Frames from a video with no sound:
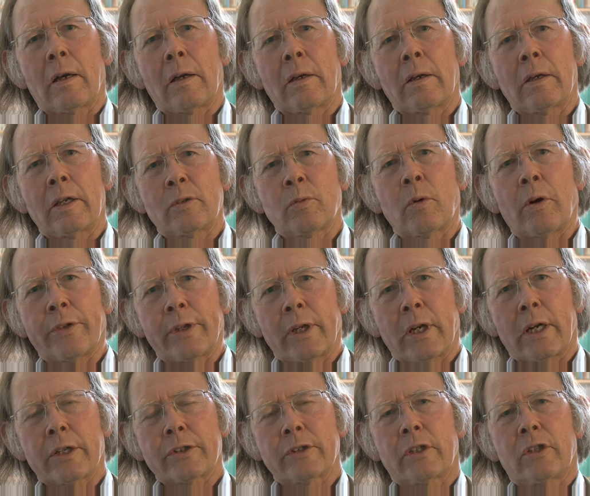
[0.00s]
is what the
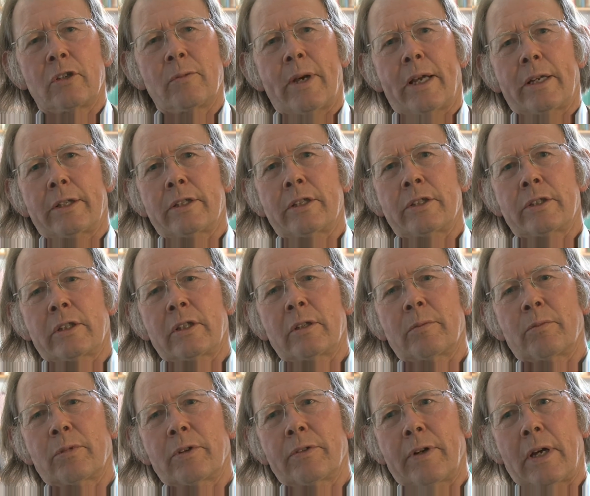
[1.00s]
arts and humanities
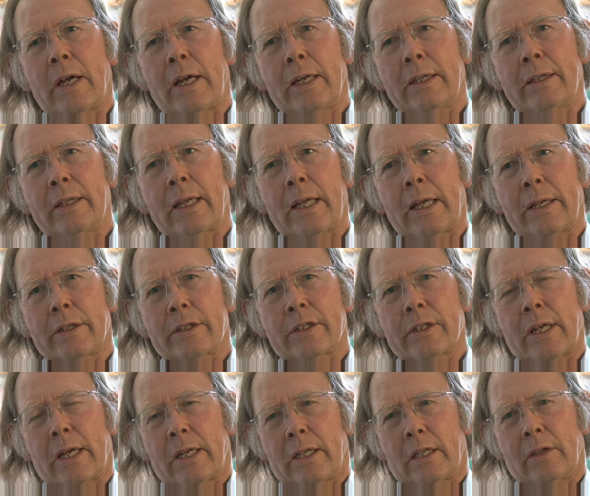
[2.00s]
can provide, that
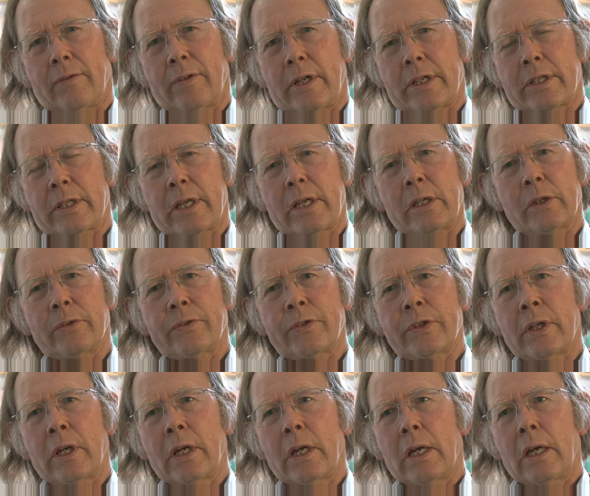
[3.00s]
understanding of
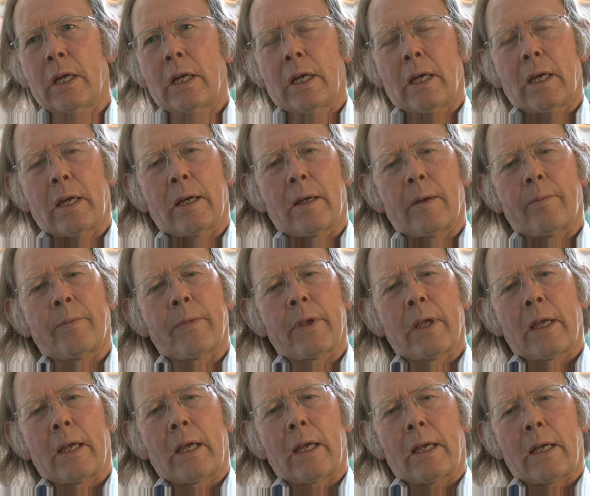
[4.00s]
ourselves
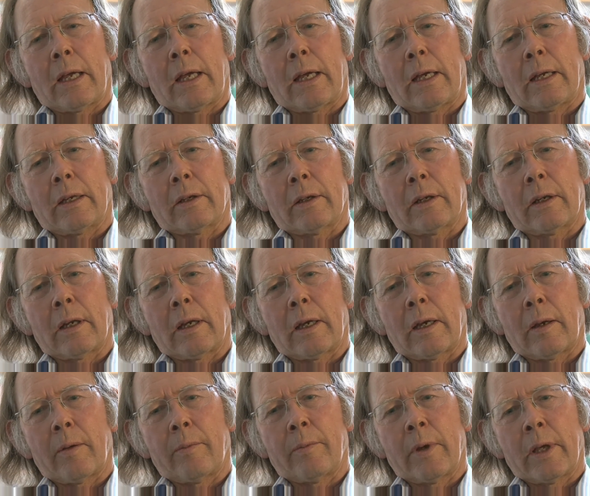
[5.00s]
and
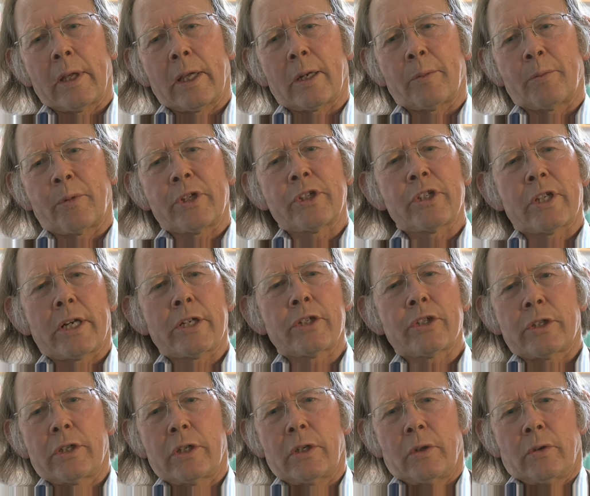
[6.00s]
an
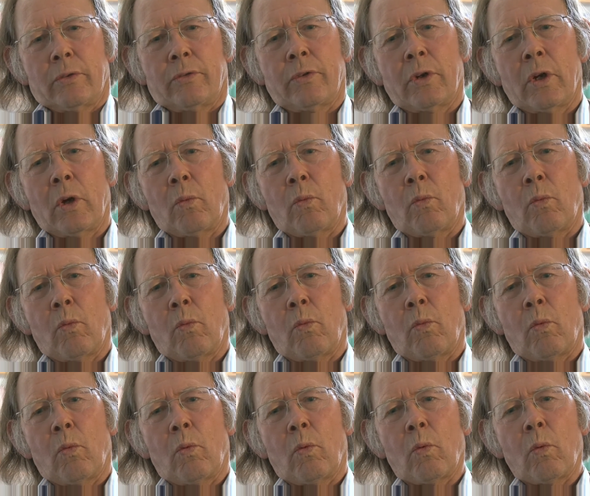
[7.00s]
appreciation of
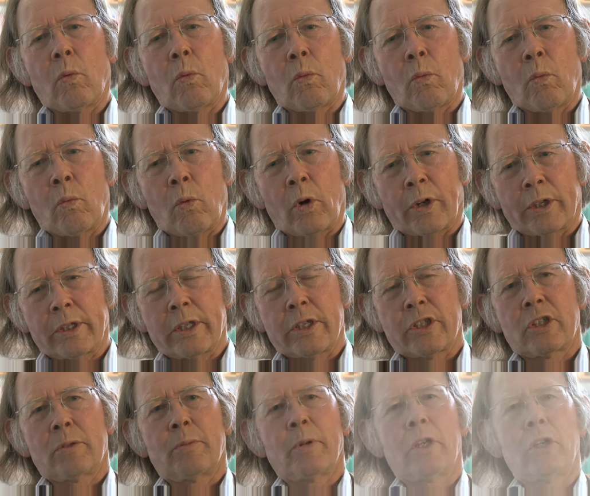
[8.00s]
what it
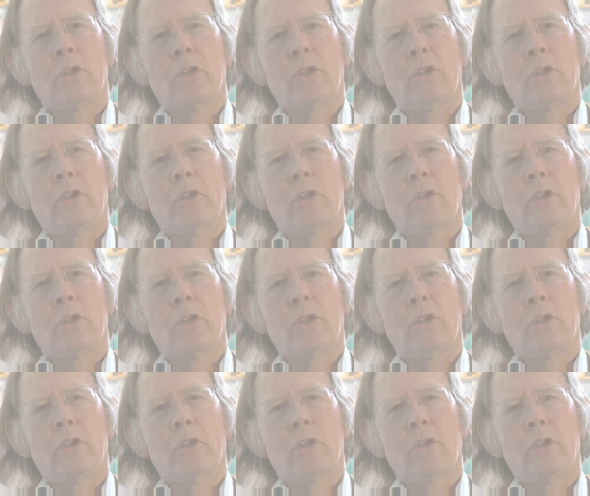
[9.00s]
is to be